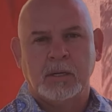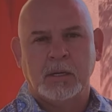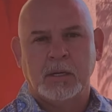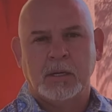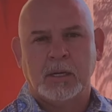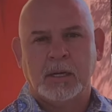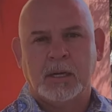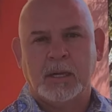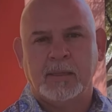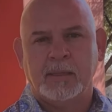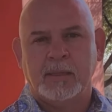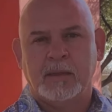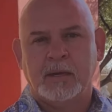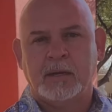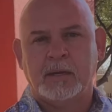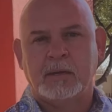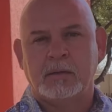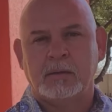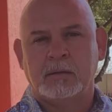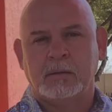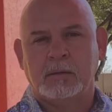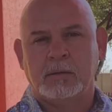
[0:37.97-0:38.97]
And there,
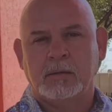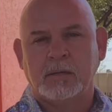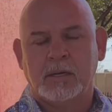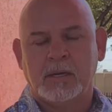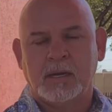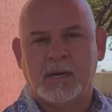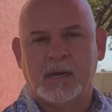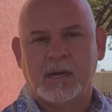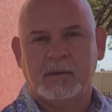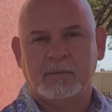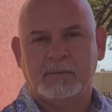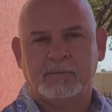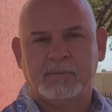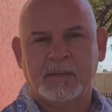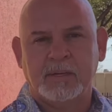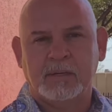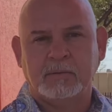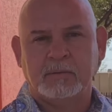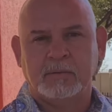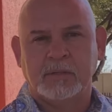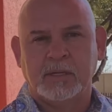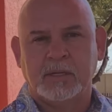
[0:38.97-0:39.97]
I
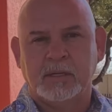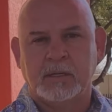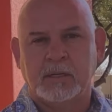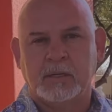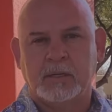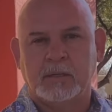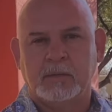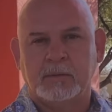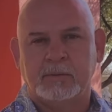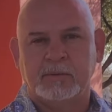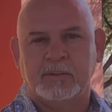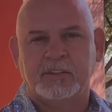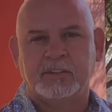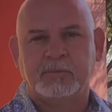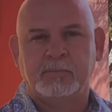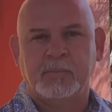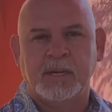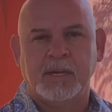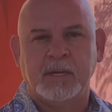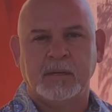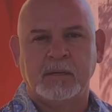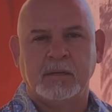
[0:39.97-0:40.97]
felt that this
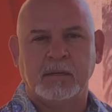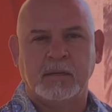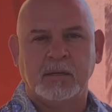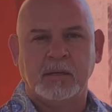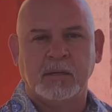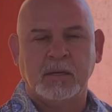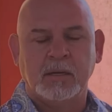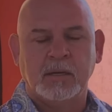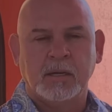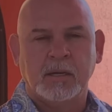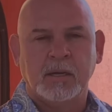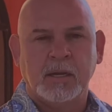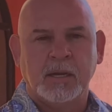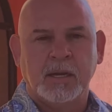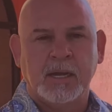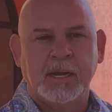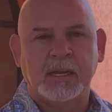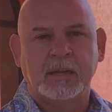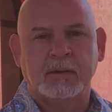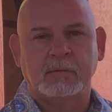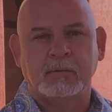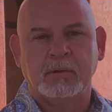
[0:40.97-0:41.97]
man had
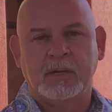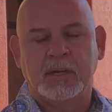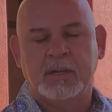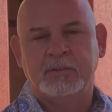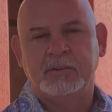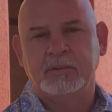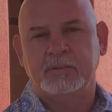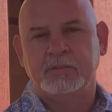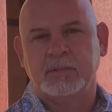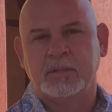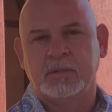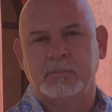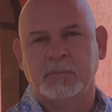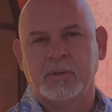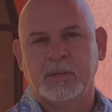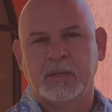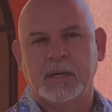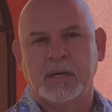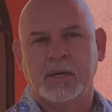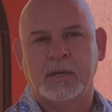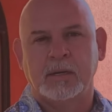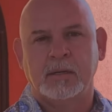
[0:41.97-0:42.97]
a relationship
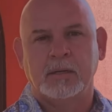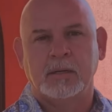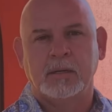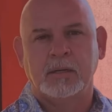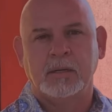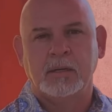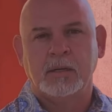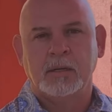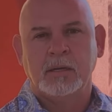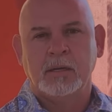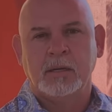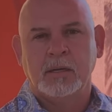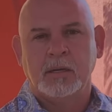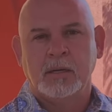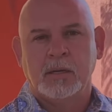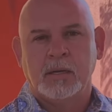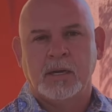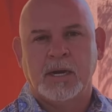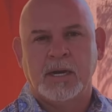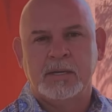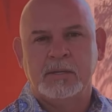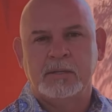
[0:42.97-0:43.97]
with God.
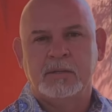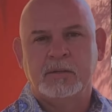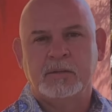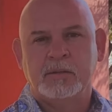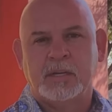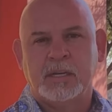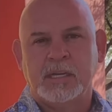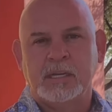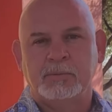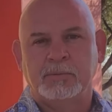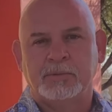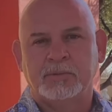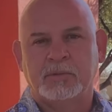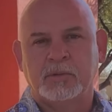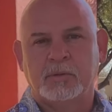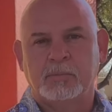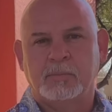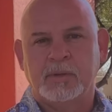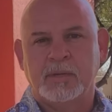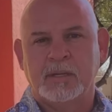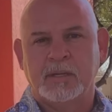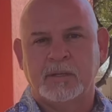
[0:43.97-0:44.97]
I knew that he was going to
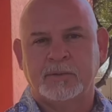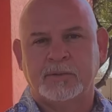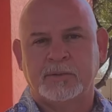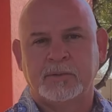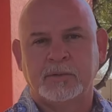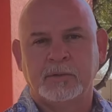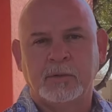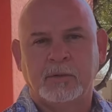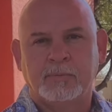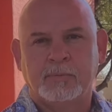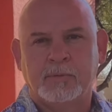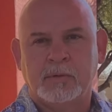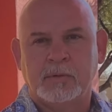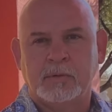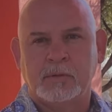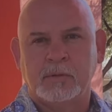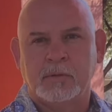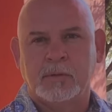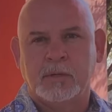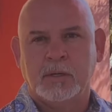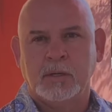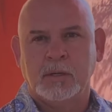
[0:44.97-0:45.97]
be truthful
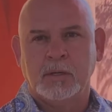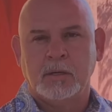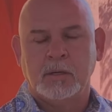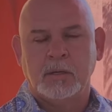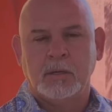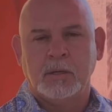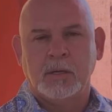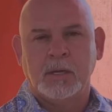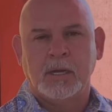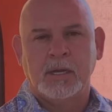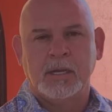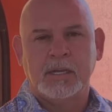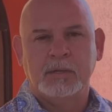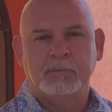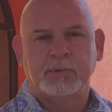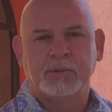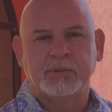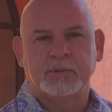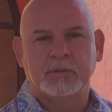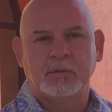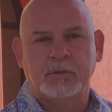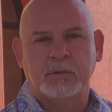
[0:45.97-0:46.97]
and he was
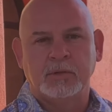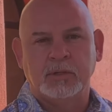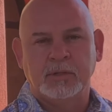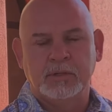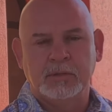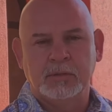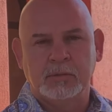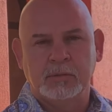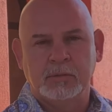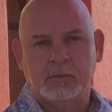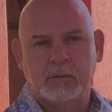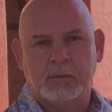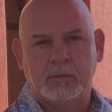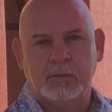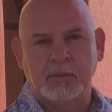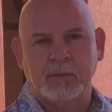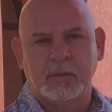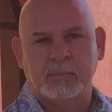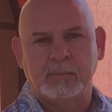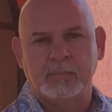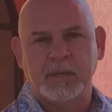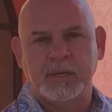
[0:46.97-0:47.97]
going to do the
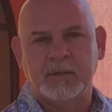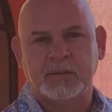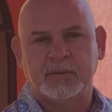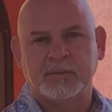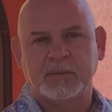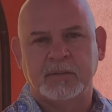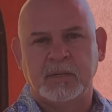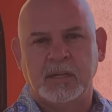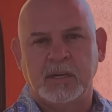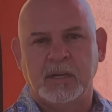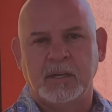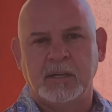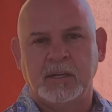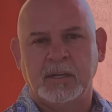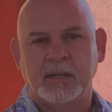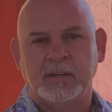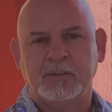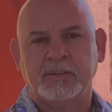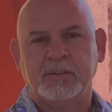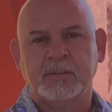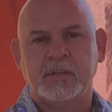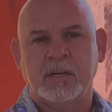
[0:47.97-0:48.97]
best in
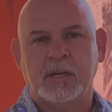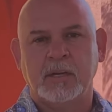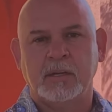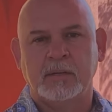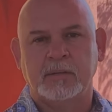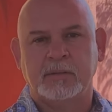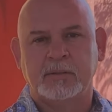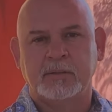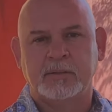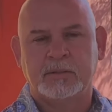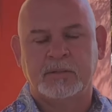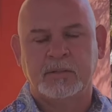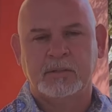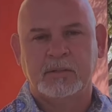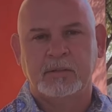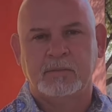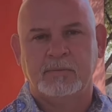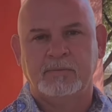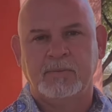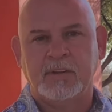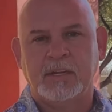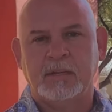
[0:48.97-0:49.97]
his knowledge to
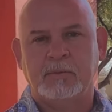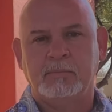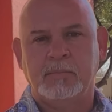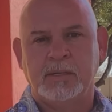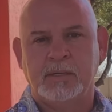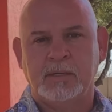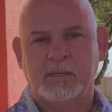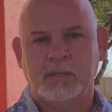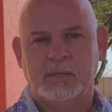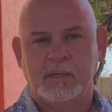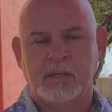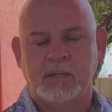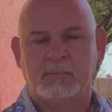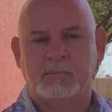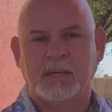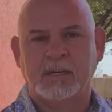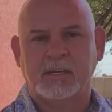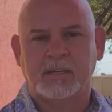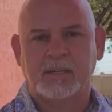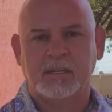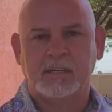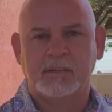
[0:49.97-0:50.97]
defend me in my
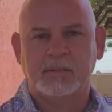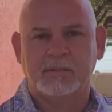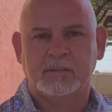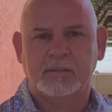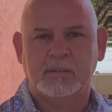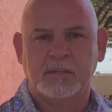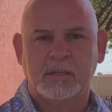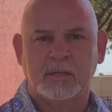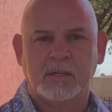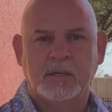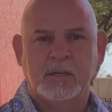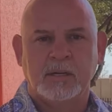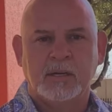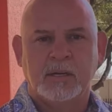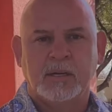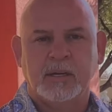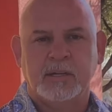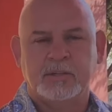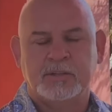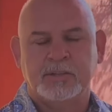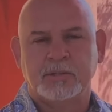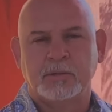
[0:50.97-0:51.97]
case. And
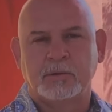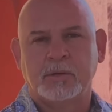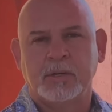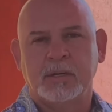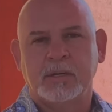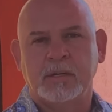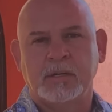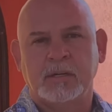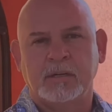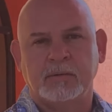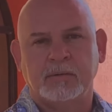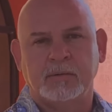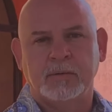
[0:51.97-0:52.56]
sure enough,